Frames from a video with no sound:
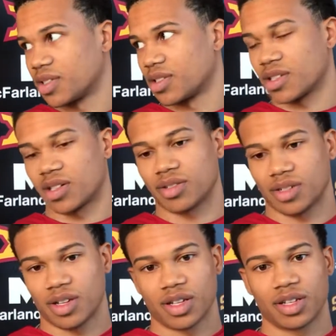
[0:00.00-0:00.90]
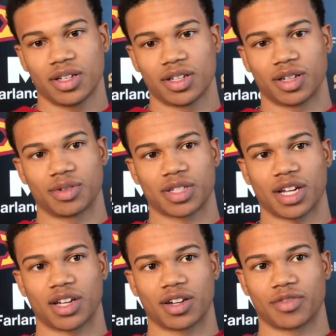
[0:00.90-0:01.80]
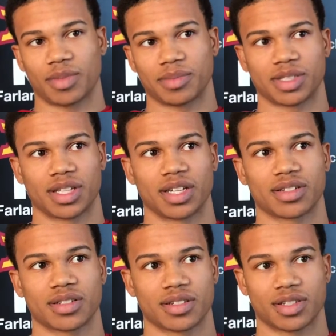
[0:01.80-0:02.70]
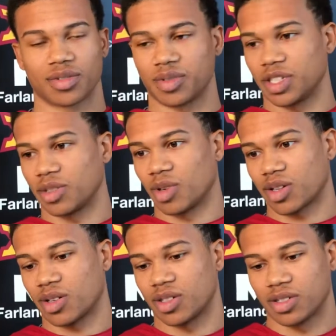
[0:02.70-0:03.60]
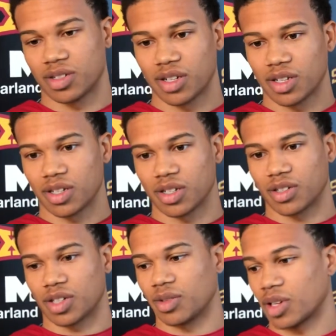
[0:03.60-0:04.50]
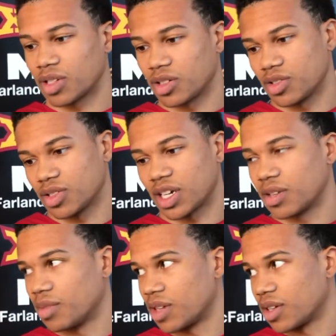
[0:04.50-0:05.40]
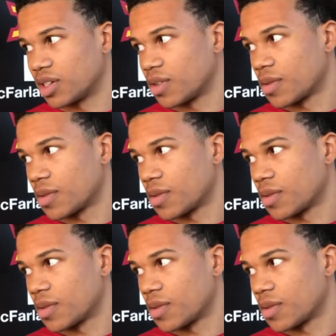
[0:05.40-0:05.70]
So, you know, we just got to learn from our mistakes, see what we need to work on and, you know, keep working on it and try to get better at it.